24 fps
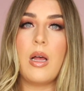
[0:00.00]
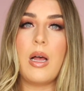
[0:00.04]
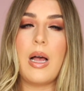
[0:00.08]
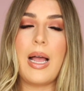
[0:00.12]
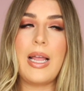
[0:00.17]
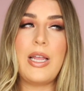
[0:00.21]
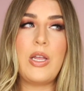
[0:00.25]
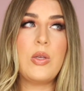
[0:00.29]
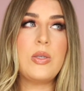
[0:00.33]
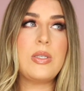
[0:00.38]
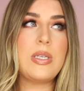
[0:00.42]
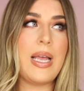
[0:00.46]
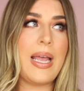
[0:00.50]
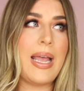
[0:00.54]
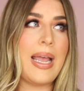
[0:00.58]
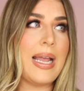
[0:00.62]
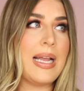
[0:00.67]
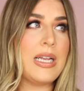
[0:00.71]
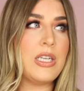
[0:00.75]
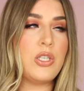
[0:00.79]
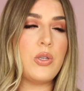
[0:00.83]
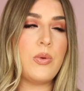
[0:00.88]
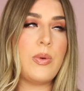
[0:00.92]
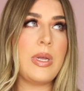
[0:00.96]
I used to
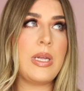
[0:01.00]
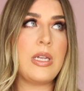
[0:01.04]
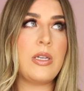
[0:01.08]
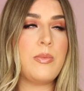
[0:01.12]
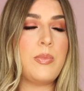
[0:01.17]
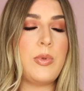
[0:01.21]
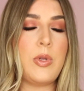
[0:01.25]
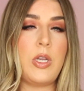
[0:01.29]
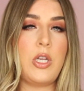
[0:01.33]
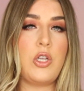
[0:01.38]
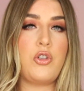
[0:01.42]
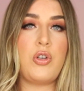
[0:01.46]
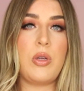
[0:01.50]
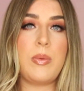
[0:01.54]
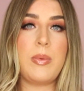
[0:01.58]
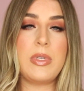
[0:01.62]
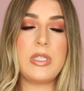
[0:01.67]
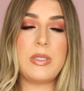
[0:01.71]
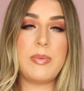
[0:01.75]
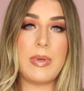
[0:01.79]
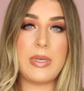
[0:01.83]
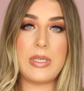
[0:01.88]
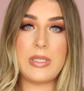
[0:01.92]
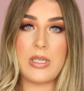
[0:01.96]
hate doing beauty
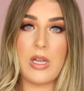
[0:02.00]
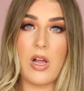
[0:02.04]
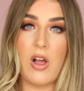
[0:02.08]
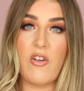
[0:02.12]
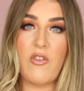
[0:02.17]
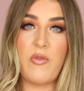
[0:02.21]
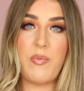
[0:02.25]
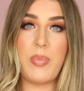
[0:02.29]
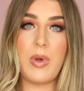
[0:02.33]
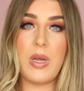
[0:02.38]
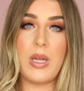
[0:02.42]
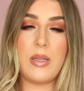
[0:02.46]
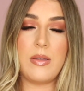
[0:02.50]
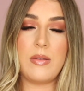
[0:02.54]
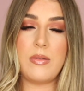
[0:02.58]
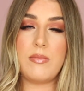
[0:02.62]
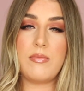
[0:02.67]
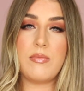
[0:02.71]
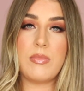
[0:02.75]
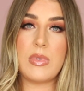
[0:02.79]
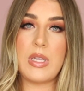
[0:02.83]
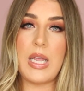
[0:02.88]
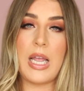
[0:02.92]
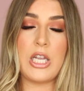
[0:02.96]
treatments myself, but
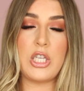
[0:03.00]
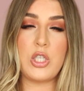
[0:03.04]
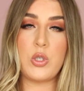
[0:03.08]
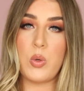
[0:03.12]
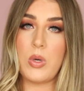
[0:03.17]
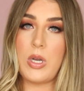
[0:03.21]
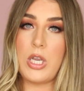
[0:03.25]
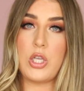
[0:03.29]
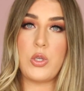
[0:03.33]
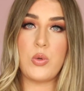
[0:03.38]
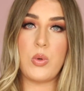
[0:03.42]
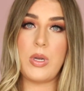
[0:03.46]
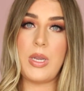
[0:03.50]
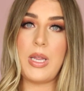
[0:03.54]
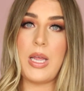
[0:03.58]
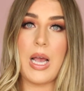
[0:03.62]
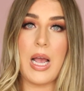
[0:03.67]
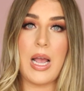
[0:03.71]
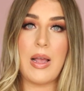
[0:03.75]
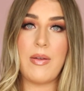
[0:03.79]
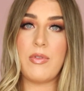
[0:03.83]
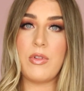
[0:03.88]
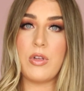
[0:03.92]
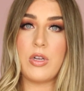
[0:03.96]
in 2020
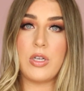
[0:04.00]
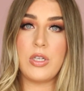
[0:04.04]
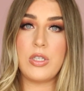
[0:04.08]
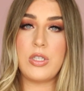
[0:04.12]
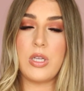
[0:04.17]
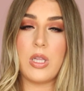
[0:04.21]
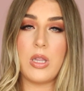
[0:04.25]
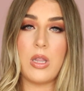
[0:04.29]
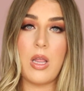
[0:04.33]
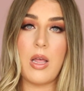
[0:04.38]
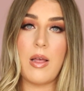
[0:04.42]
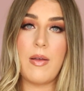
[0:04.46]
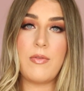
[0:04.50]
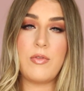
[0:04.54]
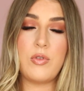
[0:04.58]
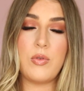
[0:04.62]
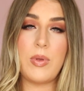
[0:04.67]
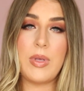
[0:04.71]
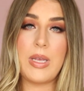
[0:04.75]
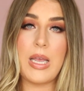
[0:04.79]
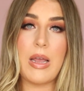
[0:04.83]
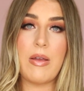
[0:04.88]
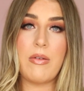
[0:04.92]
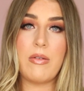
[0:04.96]
I've learned to love
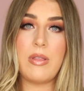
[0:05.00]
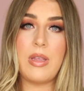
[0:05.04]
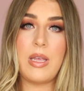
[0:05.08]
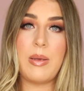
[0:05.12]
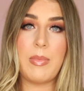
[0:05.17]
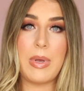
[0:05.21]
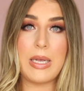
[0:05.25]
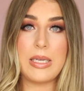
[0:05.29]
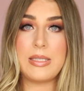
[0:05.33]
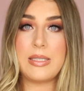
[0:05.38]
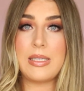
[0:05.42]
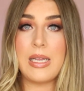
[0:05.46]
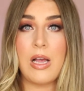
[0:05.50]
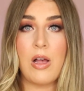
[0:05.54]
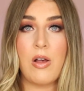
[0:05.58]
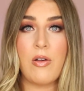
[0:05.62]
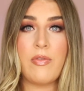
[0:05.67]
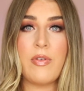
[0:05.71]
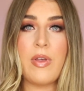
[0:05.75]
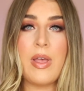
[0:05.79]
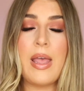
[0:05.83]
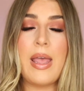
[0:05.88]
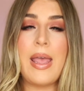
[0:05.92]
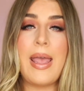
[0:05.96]
doing everything
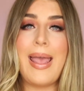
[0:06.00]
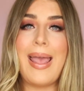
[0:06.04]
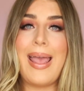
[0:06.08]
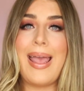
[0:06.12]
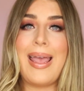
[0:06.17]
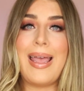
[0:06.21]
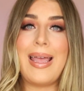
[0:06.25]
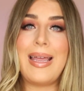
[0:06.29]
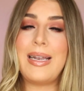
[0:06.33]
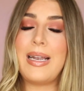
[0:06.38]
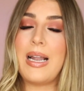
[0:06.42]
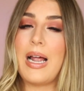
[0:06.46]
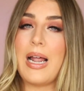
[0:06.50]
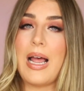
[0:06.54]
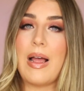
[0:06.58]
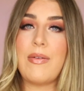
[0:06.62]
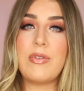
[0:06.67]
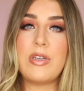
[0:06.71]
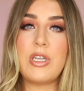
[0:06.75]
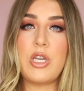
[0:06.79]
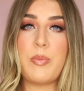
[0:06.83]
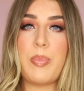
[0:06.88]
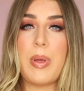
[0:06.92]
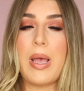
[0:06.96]
myself and not have
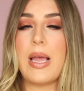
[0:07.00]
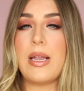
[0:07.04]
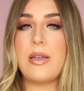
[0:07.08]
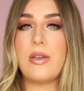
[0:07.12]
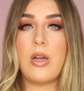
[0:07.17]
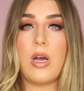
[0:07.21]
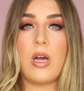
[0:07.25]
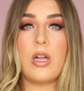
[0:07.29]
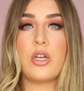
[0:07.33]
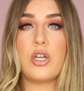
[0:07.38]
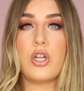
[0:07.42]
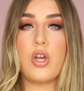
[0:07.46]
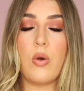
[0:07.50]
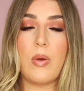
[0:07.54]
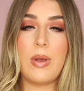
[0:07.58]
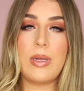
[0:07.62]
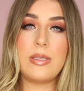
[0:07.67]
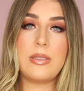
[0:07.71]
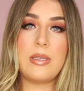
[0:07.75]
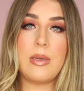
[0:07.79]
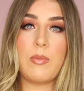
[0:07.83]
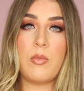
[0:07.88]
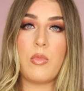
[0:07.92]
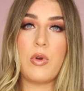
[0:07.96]
to depend on going
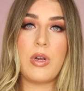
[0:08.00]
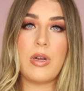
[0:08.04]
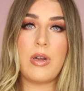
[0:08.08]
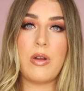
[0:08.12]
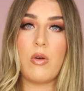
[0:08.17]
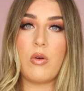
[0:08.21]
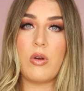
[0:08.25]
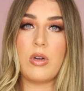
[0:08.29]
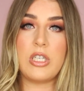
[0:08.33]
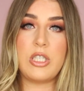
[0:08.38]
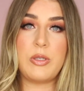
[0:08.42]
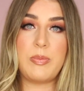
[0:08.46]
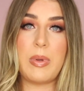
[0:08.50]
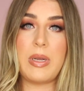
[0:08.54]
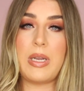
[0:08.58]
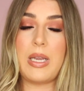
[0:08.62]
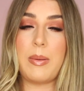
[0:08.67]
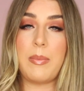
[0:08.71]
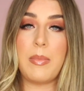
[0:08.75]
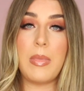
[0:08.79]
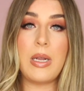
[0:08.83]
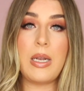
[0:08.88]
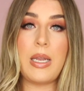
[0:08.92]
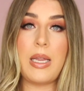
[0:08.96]
somewhere or
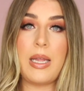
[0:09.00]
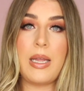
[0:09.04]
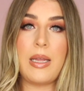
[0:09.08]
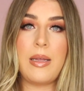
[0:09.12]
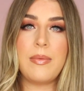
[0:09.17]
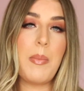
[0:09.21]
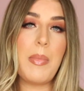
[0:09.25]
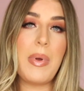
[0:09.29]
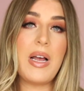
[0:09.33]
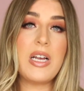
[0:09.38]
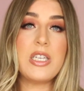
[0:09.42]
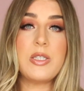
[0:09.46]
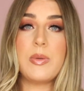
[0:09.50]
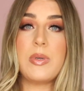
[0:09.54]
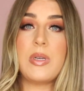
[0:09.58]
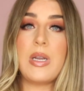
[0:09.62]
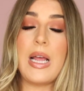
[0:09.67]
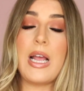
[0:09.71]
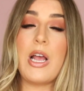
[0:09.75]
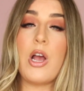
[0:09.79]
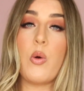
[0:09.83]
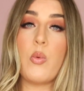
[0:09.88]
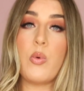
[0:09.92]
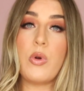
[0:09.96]
spending money. My husband and
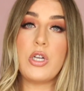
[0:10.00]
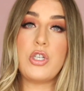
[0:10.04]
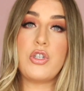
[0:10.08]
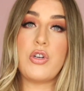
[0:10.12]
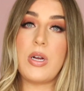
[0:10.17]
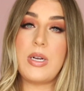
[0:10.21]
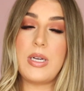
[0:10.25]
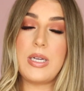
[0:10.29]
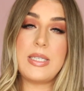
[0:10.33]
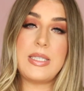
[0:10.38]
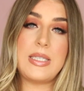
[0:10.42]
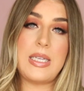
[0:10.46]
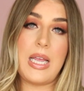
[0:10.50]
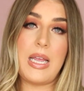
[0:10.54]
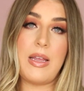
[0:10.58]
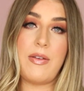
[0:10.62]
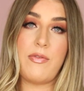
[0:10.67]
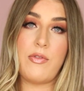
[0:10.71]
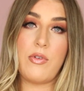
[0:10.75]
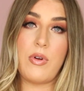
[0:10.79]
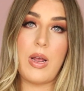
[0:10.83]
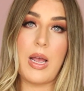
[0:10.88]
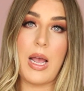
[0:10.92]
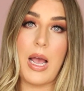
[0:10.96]
I, we're trying to save
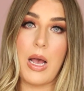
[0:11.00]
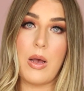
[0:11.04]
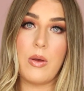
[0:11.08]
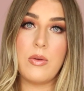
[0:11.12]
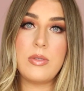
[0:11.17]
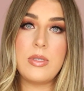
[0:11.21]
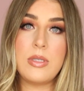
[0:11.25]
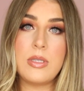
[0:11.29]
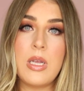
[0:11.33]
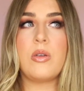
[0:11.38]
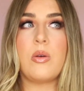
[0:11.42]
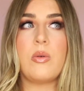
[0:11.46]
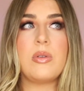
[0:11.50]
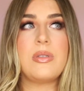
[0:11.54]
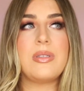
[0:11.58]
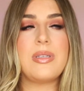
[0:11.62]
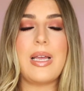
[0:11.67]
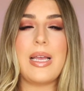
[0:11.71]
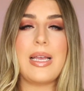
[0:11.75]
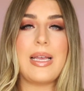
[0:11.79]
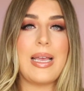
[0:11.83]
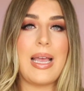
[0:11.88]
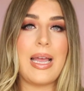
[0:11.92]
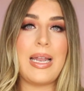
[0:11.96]
for a house, so it's
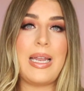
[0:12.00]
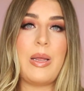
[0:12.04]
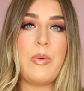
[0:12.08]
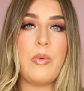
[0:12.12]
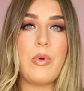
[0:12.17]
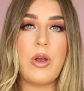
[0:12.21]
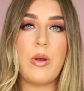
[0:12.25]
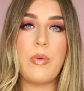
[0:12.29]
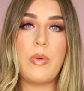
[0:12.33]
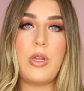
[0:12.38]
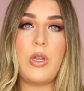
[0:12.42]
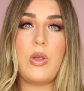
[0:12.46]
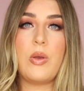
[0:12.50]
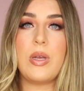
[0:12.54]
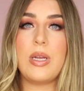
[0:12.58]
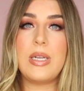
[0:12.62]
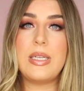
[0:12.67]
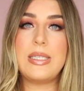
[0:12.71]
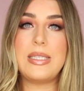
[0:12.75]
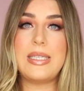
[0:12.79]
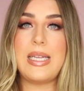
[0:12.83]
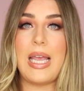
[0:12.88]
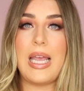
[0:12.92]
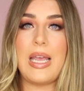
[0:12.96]
like anywhere where you
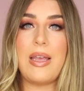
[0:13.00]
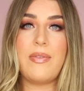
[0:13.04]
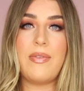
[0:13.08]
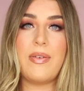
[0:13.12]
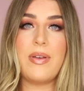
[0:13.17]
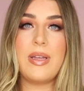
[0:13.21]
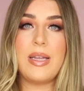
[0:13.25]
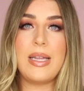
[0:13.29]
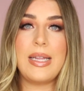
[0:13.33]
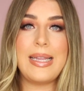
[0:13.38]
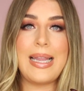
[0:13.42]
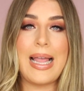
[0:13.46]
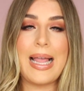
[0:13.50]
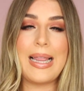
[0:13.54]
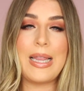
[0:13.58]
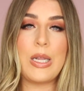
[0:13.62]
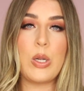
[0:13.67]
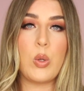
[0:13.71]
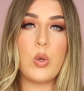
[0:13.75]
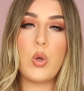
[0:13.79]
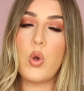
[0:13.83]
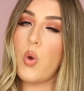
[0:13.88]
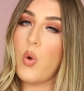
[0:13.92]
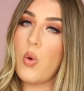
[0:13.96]
could save that
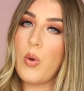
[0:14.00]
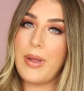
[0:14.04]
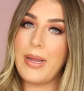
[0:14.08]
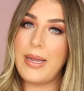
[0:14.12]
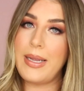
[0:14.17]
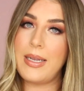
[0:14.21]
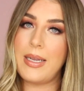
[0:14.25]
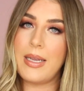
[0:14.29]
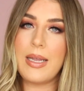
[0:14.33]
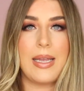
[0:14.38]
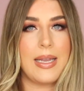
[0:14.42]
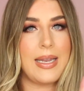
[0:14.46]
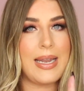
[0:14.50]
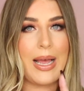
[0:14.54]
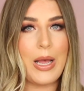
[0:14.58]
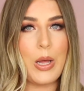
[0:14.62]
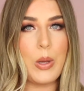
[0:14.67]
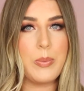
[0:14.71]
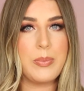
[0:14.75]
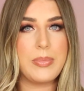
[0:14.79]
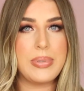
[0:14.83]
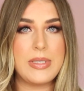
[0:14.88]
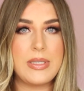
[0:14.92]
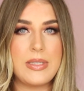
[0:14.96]
little coin, it
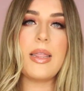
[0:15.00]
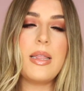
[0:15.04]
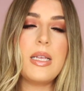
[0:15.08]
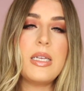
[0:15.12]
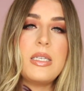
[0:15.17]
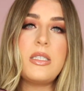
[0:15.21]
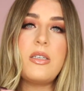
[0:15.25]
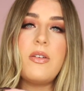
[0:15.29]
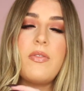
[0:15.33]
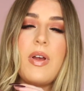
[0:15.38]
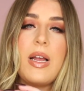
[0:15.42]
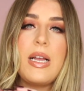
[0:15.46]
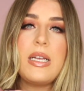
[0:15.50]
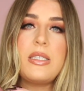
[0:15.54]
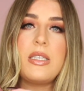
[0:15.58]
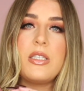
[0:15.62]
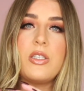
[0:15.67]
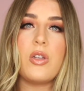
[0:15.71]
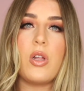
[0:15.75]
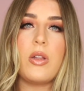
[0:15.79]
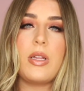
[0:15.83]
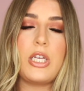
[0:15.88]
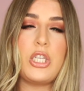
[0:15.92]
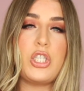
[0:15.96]
helps. This device
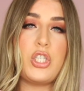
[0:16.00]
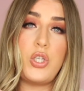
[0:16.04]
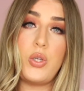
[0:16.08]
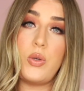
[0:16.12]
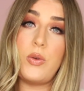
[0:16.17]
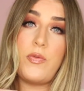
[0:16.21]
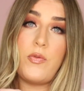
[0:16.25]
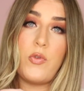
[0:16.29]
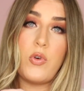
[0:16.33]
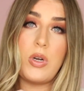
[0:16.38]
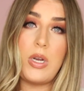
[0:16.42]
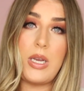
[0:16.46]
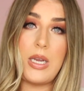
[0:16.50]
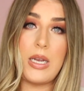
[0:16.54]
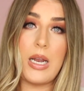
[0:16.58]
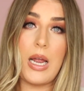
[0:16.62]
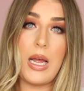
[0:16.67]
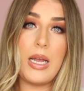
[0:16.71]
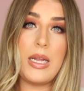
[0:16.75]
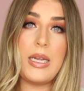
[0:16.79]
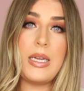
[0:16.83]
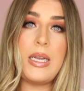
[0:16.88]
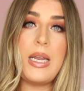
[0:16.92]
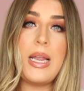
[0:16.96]
is only
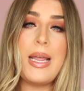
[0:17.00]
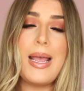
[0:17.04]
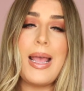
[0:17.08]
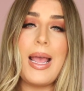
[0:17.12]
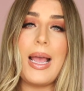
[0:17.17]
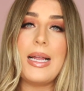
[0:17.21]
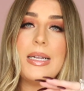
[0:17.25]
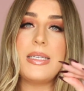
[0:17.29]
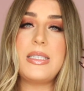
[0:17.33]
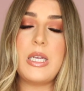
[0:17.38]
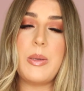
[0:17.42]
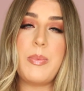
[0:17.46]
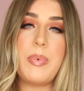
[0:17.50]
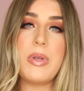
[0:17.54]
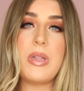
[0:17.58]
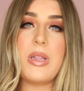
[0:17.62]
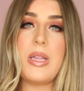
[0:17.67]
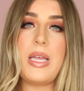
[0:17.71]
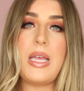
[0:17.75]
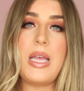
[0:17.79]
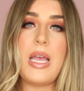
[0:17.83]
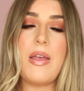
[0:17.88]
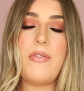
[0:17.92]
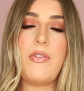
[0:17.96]
$249, and
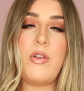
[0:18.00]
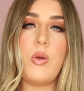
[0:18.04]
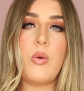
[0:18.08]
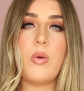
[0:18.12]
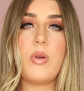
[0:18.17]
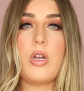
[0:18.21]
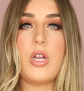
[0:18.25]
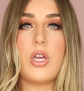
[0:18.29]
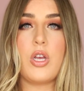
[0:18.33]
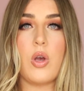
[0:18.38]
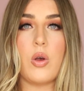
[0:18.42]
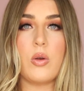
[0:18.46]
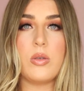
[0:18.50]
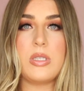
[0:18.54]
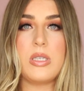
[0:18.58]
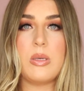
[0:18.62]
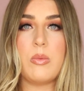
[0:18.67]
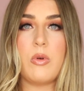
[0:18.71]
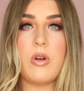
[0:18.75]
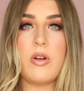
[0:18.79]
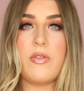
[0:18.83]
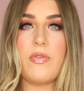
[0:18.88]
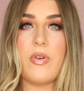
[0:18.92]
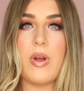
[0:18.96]
typically if you were to go
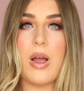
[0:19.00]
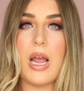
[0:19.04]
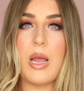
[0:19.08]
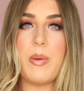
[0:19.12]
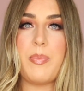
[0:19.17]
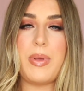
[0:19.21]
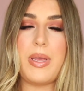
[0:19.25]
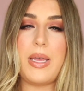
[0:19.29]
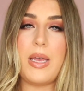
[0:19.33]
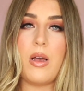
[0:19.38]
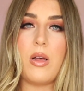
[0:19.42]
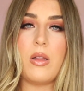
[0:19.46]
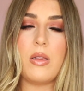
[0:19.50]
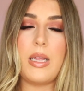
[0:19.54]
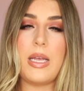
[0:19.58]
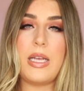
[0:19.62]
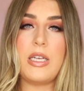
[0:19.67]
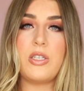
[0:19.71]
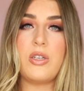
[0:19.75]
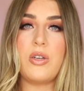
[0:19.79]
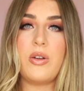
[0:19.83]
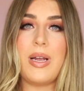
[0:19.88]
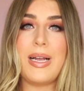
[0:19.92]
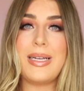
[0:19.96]
somewhere for IPL
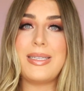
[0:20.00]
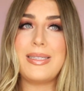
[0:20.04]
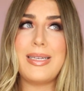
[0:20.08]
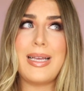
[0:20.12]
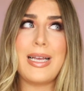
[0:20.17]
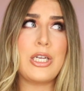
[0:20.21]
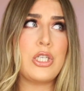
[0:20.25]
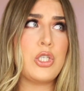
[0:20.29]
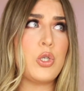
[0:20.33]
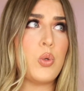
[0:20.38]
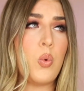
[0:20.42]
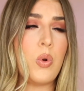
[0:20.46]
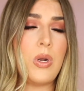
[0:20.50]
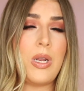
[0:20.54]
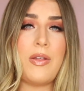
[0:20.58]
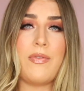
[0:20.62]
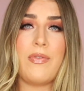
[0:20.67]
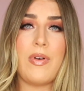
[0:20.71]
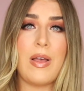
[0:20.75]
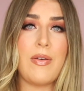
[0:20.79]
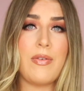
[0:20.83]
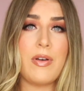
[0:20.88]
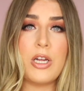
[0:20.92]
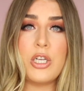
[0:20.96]
laser, it's like
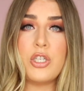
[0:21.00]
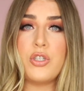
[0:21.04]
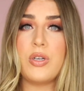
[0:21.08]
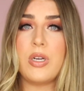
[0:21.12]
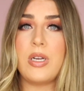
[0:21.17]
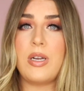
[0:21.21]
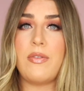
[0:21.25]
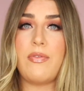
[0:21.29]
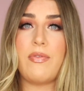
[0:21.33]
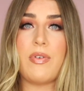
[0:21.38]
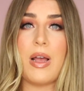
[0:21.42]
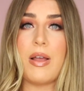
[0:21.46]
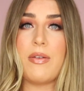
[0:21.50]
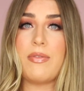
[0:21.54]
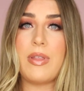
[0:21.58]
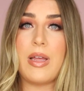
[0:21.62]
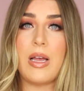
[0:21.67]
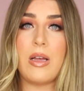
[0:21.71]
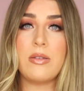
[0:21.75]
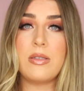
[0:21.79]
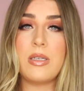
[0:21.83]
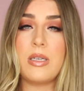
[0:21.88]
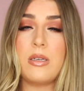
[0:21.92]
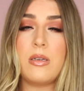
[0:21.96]
$2,500,
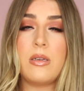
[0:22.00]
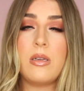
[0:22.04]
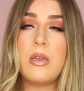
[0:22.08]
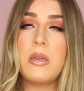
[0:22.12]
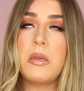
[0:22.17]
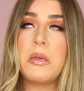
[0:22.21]
$5,000.